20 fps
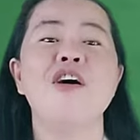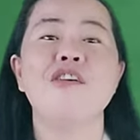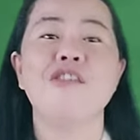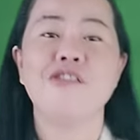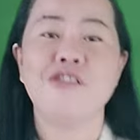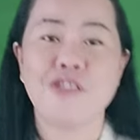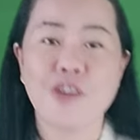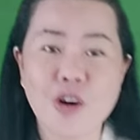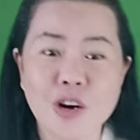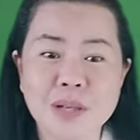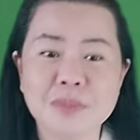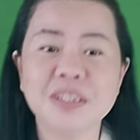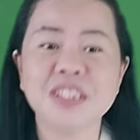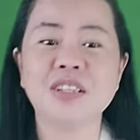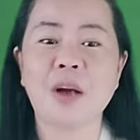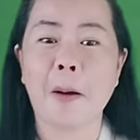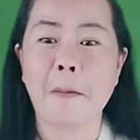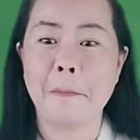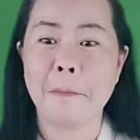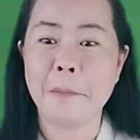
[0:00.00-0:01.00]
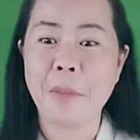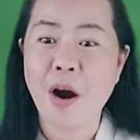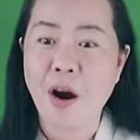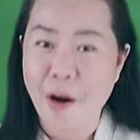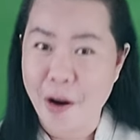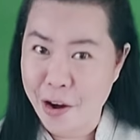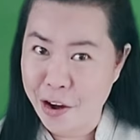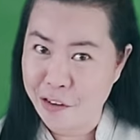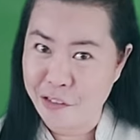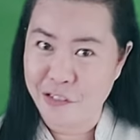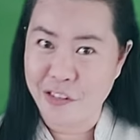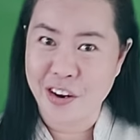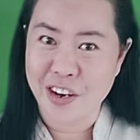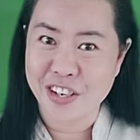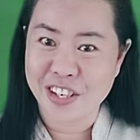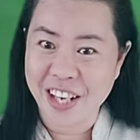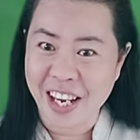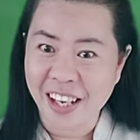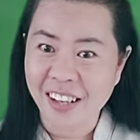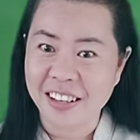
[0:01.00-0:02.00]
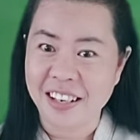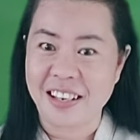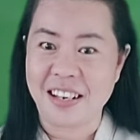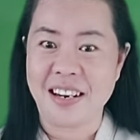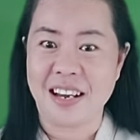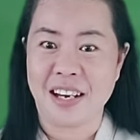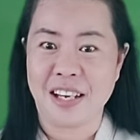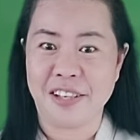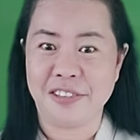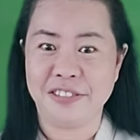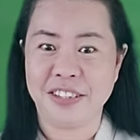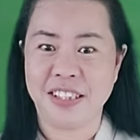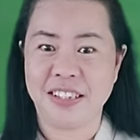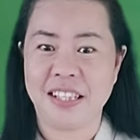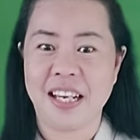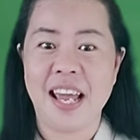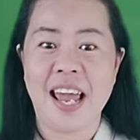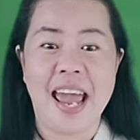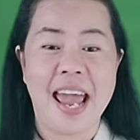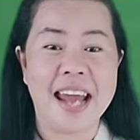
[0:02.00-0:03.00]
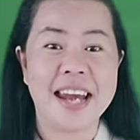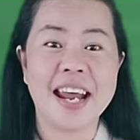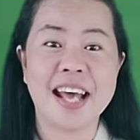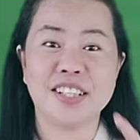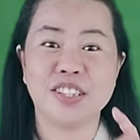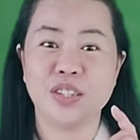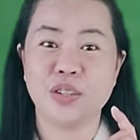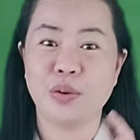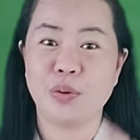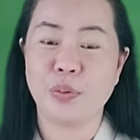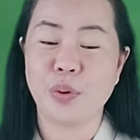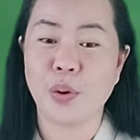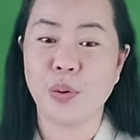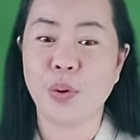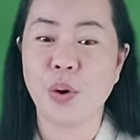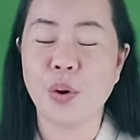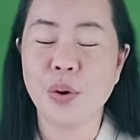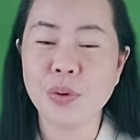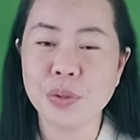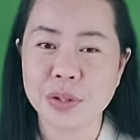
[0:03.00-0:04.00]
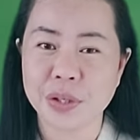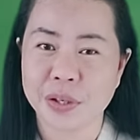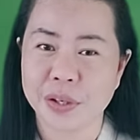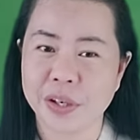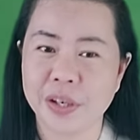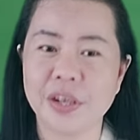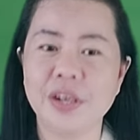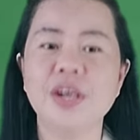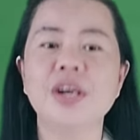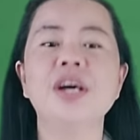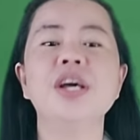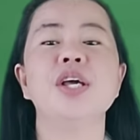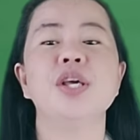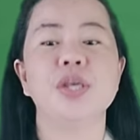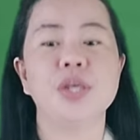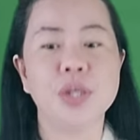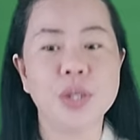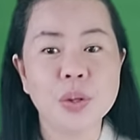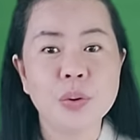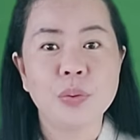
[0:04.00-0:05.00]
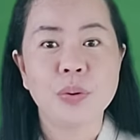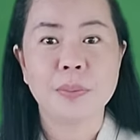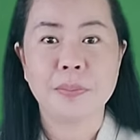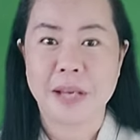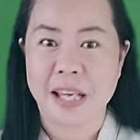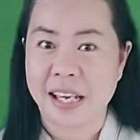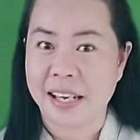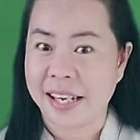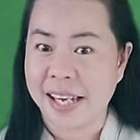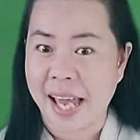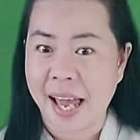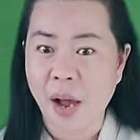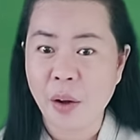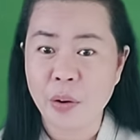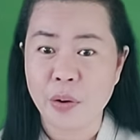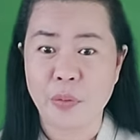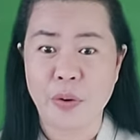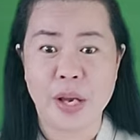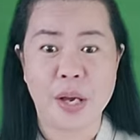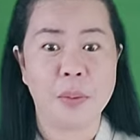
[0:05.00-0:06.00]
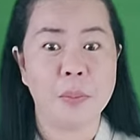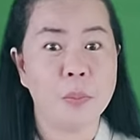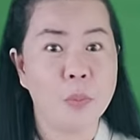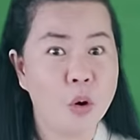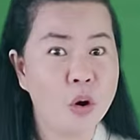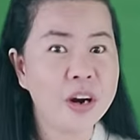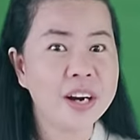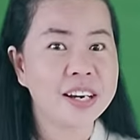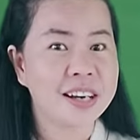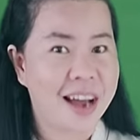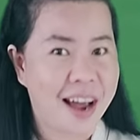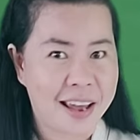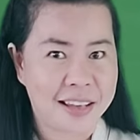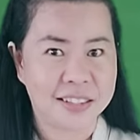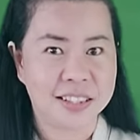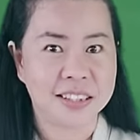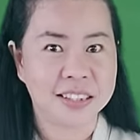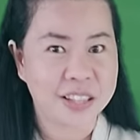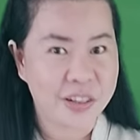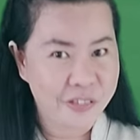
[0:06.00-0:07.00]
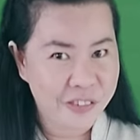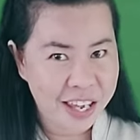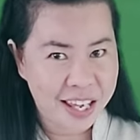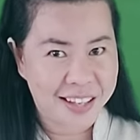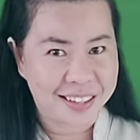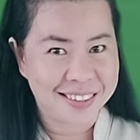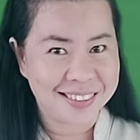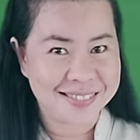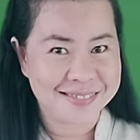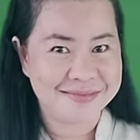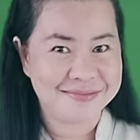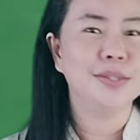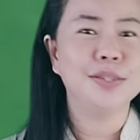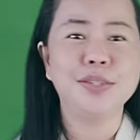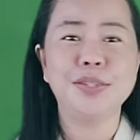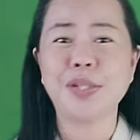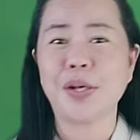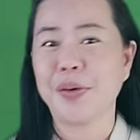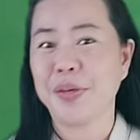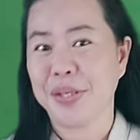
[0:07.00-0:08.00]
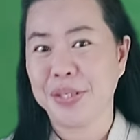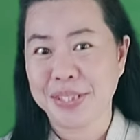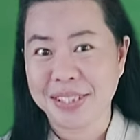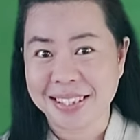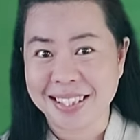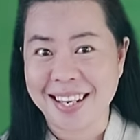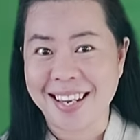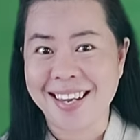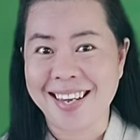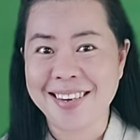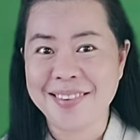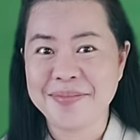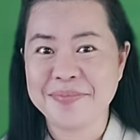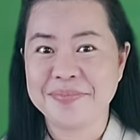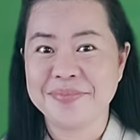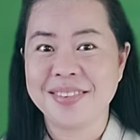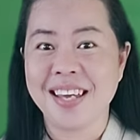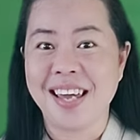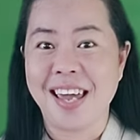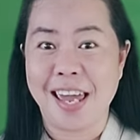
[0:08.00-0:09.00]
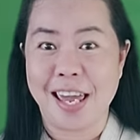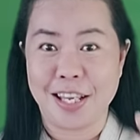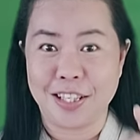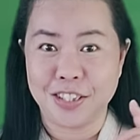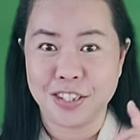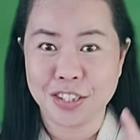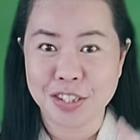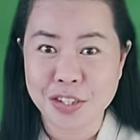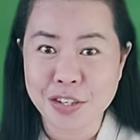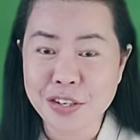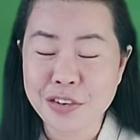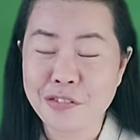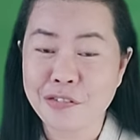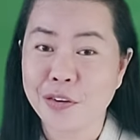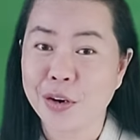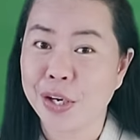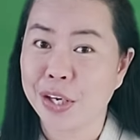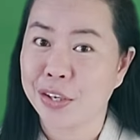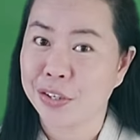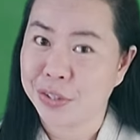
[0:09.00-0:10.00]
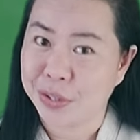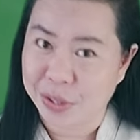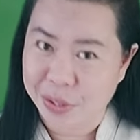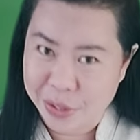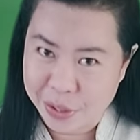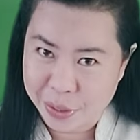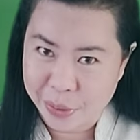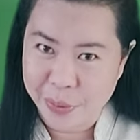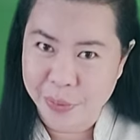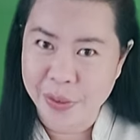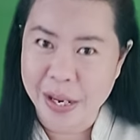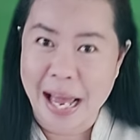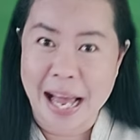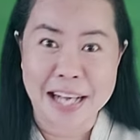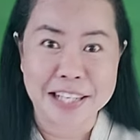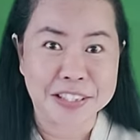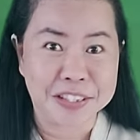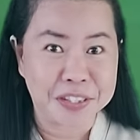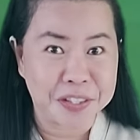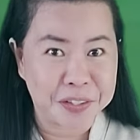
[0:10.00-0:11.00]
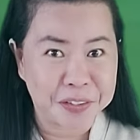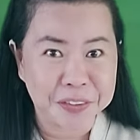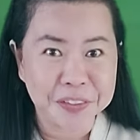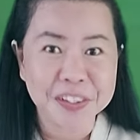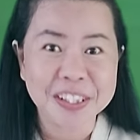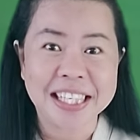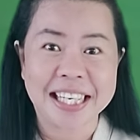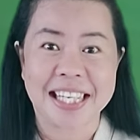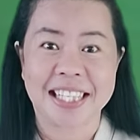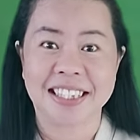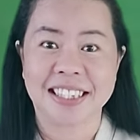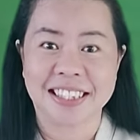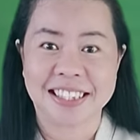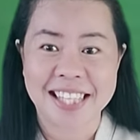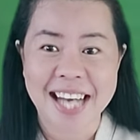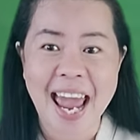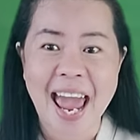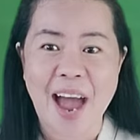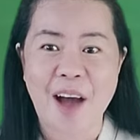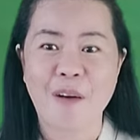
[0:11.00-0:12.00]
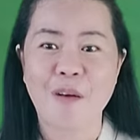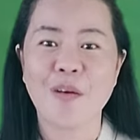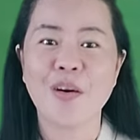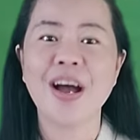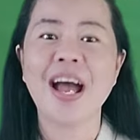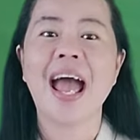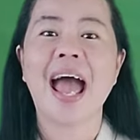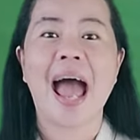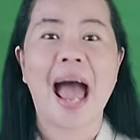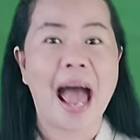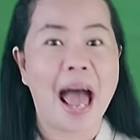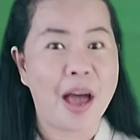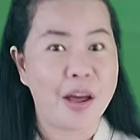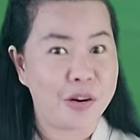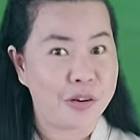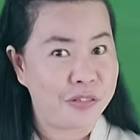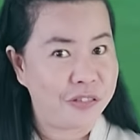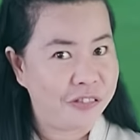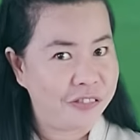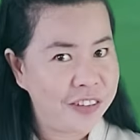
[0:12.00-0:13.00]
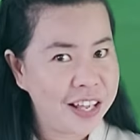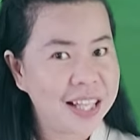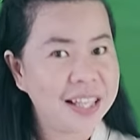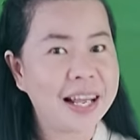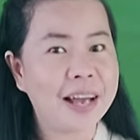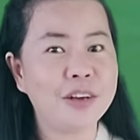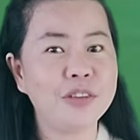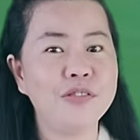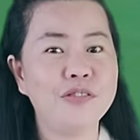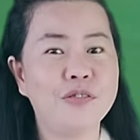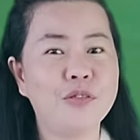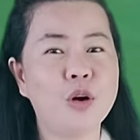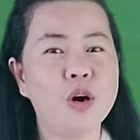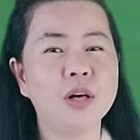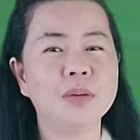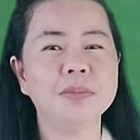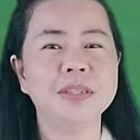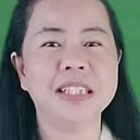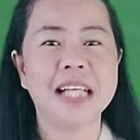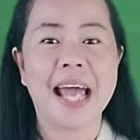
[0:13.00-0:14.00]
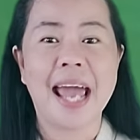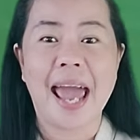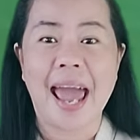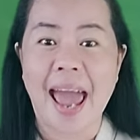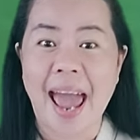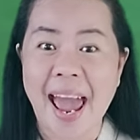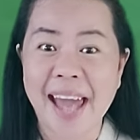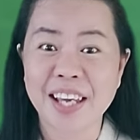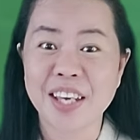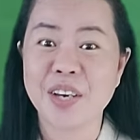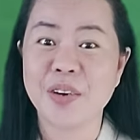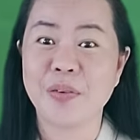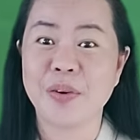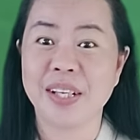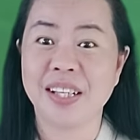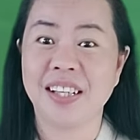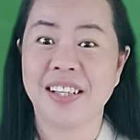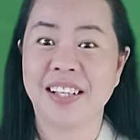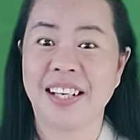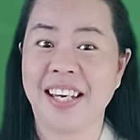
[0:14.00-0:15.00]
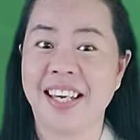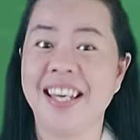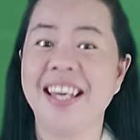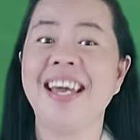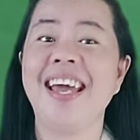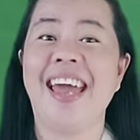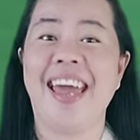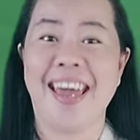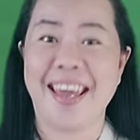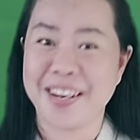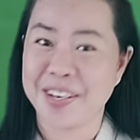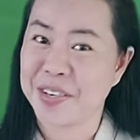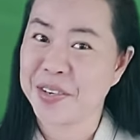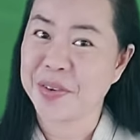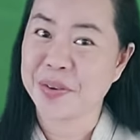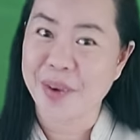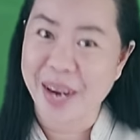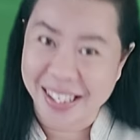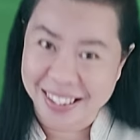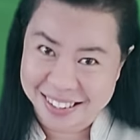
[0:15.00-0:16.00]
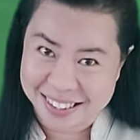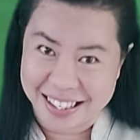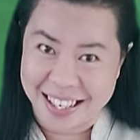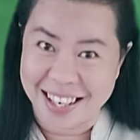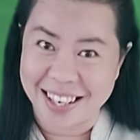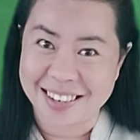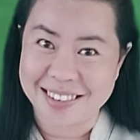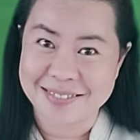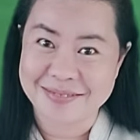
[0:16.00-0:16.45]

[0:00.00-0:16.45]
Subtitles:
Forms are part of our daily lives, and as you grow older, you will be encountering more kinds of it. So you see, it's good for you to know as early as now how to fill out forms accurately and correctly.